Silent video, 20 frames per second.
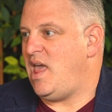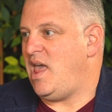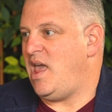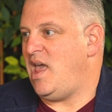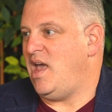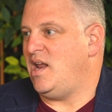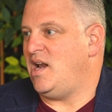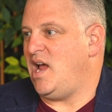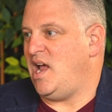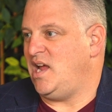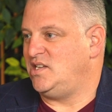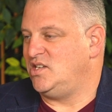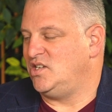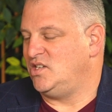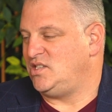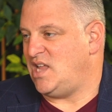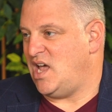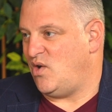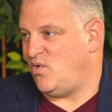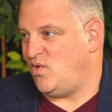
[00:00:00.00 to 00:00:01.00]
And I
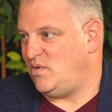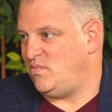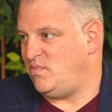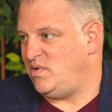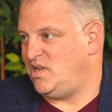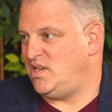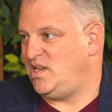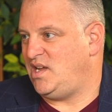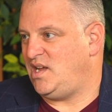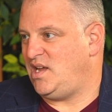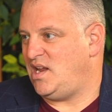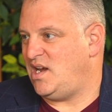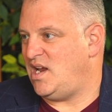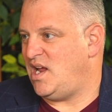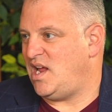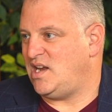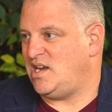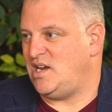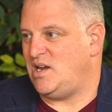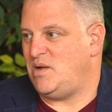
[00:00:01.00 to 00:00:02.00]
took that one building and I
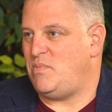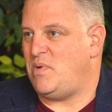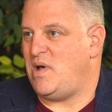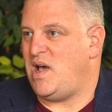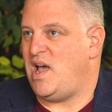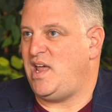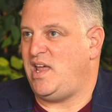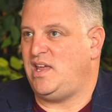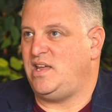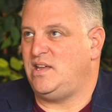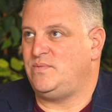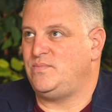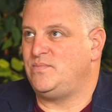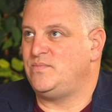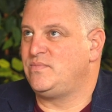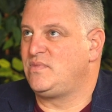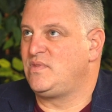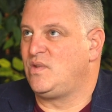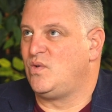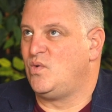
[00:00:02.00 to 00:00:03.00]
ended up buying
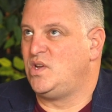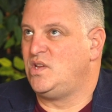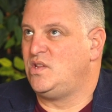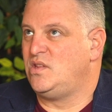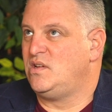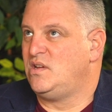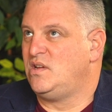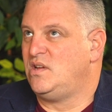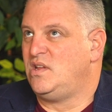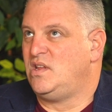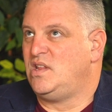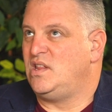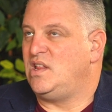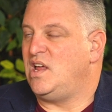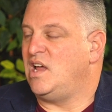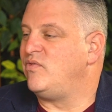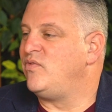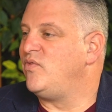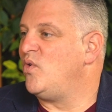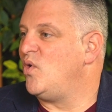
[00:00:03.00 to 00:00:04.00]

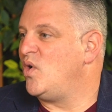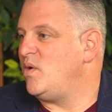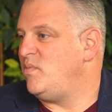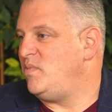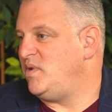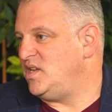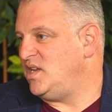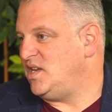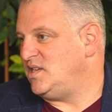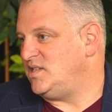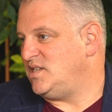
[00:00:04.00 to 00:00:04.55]
like 4 buildings.